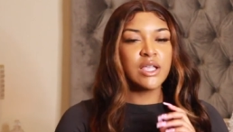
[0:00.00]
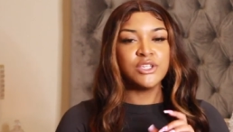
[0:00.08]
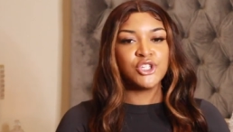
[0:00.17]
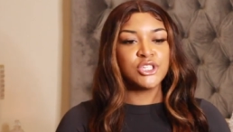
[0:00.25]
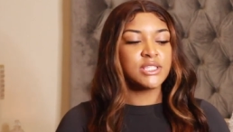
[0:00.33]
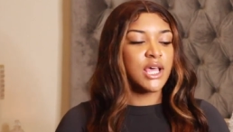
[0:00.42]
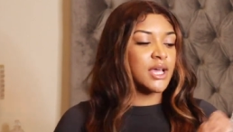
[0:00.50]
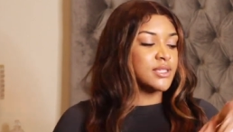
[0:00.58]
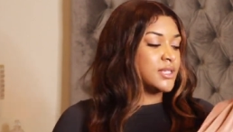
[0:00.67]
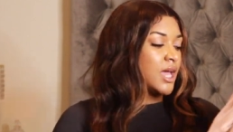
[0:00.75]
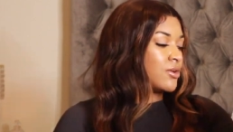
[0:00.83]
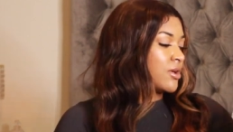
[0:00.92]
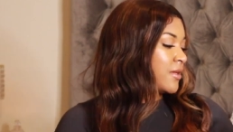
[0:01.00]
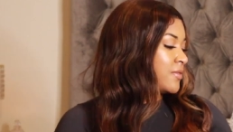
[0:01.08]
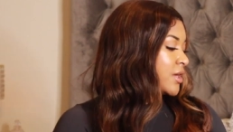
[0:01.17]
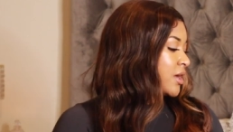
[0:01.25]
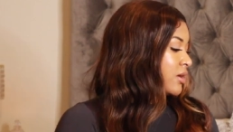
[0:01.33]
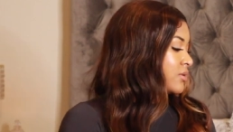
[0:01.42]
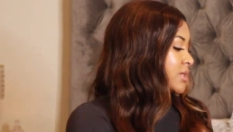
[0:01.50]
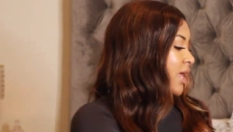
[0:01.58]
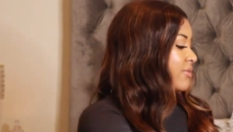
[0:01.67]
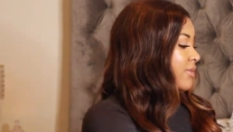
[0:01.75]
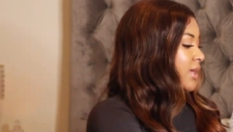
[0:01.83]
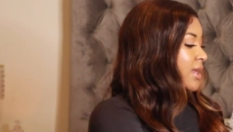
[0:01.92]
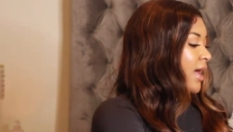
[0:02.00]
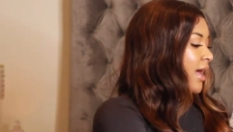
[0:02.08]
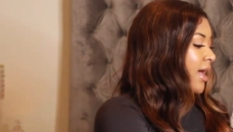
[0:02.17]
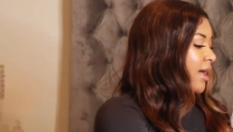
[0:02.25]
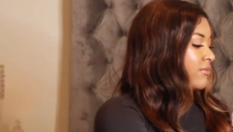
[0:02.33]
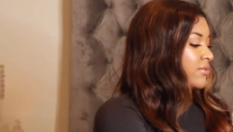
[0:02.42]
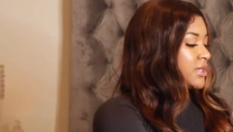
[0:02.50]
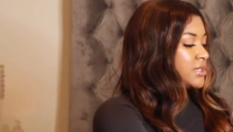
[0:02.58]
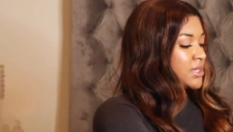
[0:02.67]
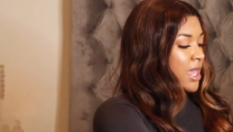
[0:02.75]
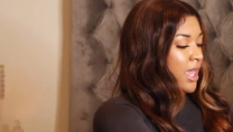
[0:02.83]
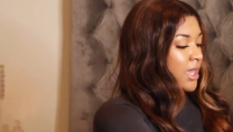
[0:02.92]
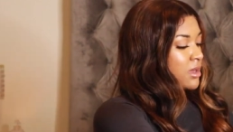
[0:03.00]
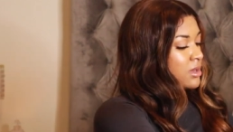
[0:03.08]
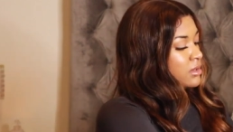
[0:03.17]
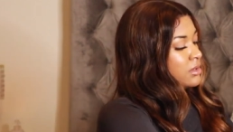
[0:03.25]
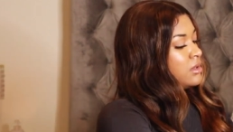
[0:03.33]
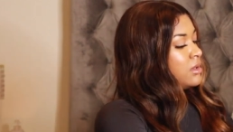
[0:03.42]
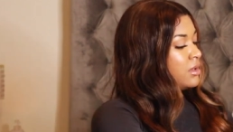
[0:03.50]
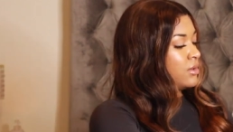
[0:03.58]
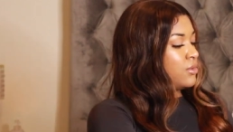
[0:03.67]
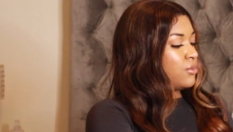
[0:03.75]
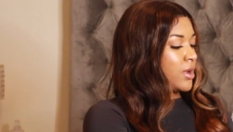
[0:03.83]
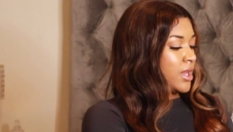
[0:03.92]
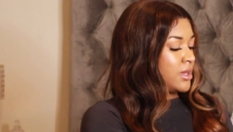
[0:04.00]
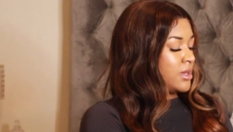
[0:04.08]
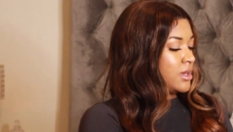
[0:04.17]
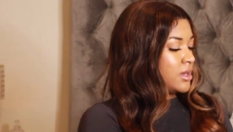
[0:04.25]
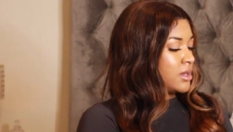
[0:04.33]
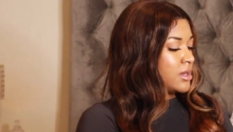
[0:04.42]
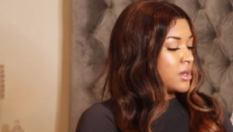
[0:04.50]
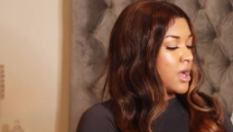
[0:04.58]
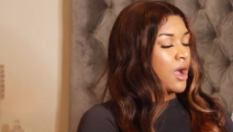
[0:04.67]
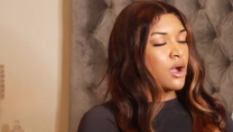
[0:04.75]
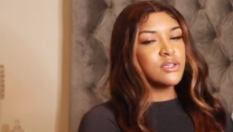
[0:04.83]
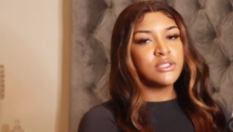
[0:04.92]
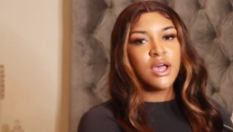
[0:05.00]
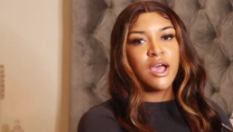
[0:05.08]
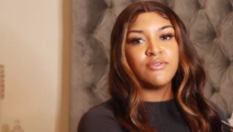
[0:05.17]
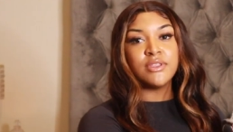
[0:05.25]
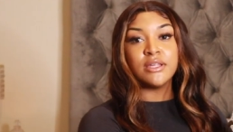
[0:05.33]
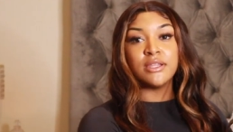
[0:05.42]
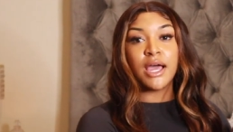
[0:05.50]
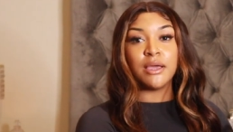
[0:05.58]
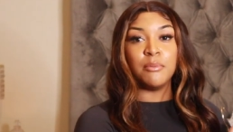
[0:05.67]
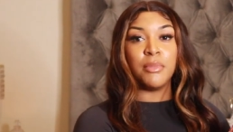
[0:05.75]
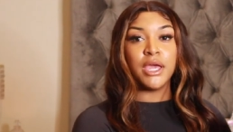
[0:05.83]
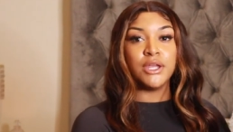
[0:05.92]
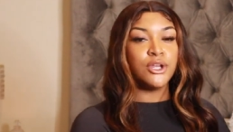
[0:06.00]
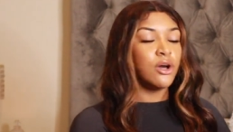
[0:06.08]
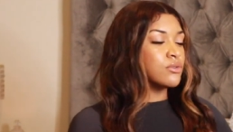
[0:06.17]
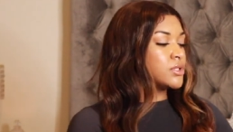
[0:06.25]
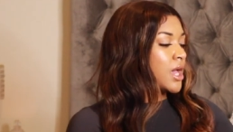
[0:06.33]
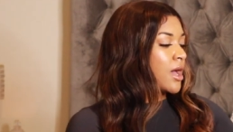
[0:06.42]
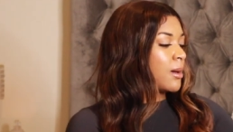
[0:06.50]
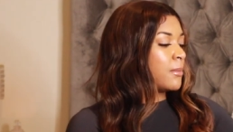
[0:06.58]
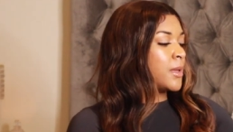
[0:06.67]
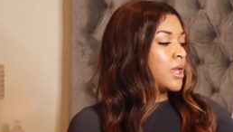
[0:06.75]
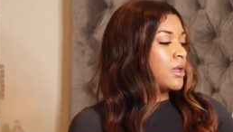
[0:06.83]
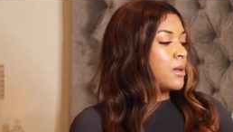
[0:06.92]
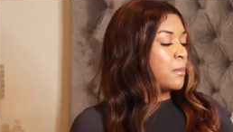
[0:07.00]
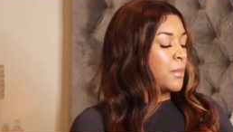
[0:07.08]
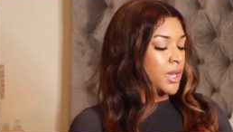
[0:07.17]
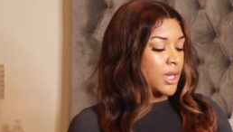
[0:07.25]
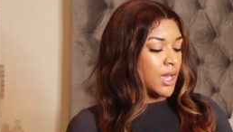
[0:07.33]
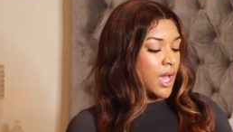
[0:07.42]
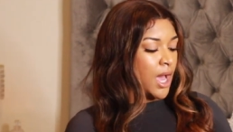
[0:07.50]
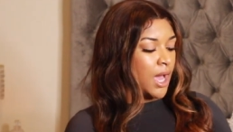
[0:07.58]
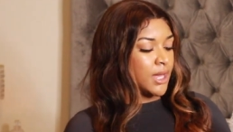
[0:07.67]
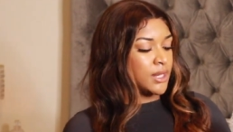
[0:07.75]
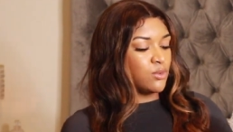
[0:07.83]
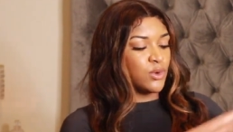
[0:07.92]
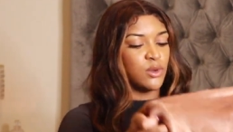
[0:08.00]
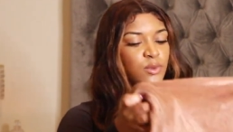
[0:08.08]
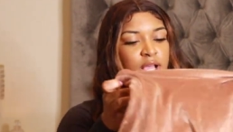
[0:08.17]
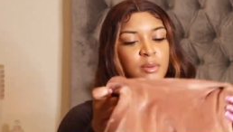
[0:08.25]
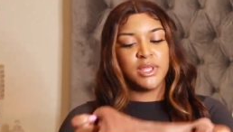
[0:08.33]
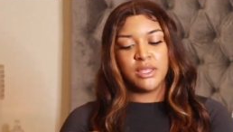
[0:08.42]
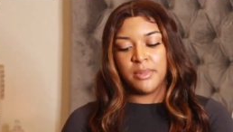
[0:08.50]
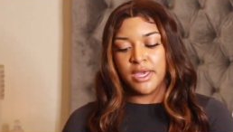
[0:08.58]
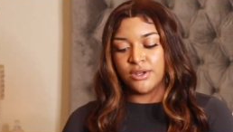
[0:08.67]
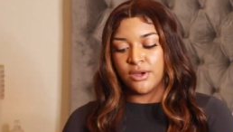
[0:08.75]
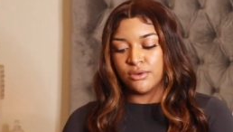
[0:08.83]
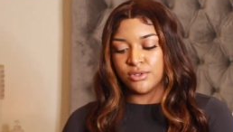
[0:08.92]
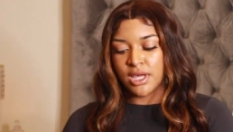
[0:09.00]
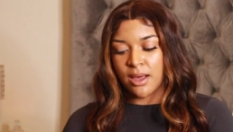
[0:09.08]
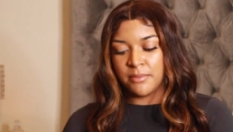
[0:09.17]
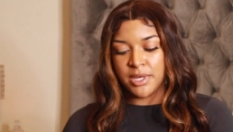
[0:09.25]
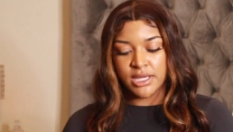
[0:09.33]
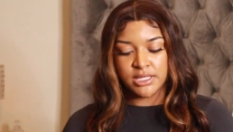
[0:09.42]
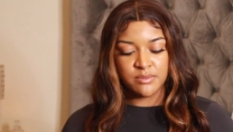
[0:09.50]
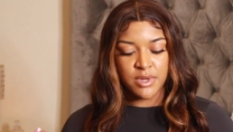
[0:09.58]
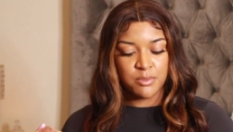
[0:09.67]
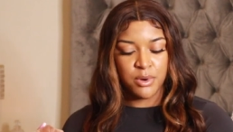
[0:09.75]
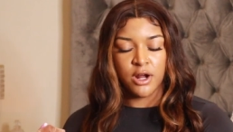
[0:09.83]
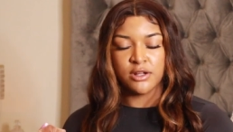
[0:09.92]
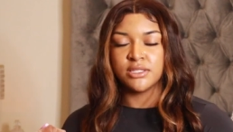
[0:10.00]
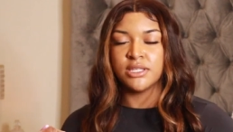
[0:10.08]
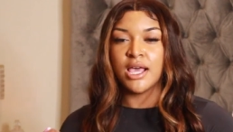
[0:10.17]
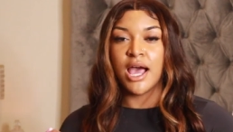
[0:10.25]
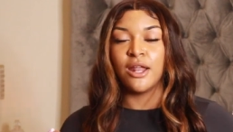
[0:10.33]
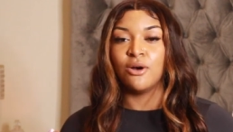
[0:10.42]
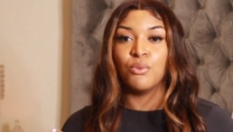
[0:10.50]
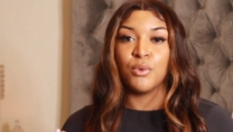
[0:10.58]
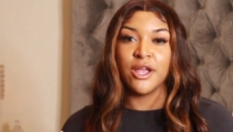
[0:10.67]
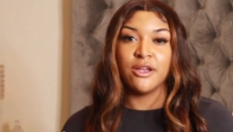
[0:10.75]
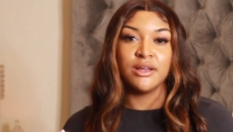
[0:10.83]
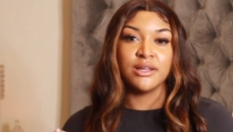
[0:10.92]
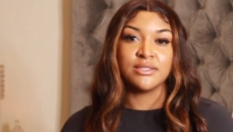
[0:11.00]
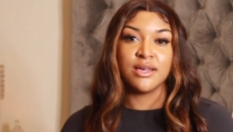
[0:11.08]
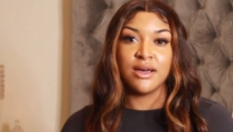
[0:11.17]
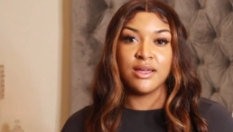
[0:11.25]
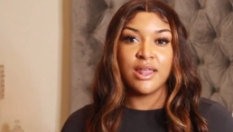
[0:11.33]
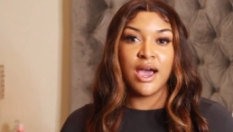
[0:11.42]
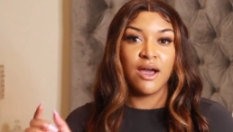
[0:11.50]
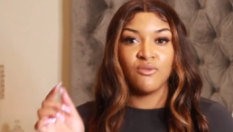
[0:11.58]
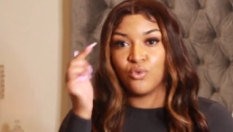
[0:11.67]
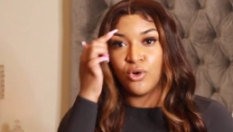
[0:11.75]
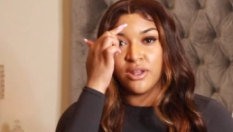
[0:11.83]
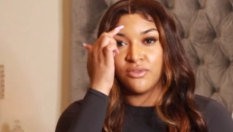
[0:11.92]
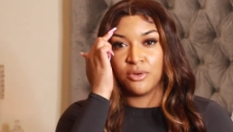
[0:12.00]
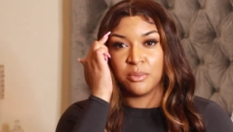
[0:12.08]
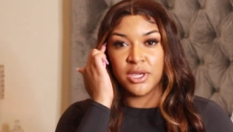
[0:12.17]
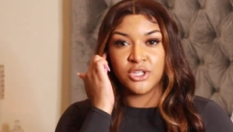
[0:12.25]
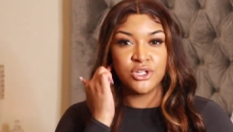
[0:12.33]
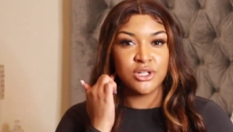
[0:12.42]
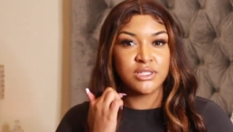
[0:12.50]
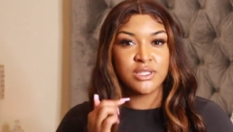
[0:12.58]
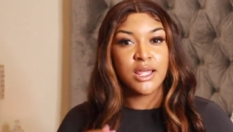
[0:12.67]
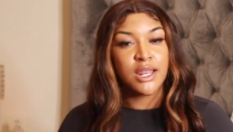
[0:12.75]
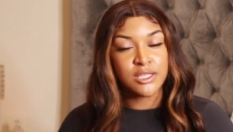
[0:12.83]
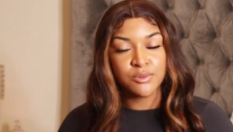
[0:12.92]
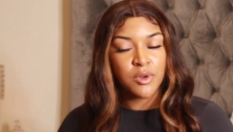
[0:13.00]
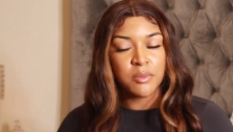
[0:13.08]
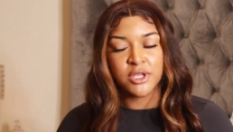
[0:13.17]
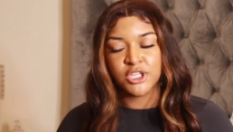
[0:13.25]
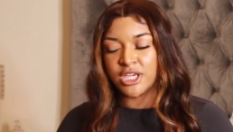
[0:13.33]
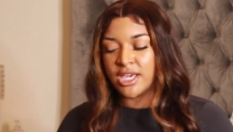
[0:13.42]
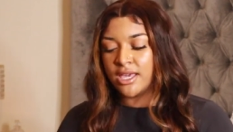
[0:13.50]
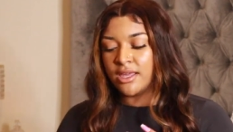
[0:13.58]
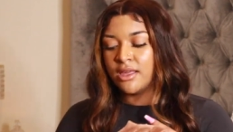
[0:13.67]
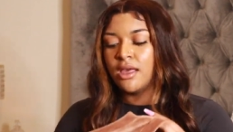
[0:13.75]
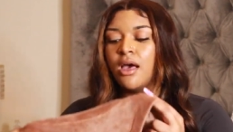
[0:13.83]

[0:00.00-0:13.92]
just size down on those. And then I have the tank right here. I also have the like bandeau top but i didn't want to recommend the bandeau top because me personally i don't wear it a ton i've worn it for pictures and that's pretty much it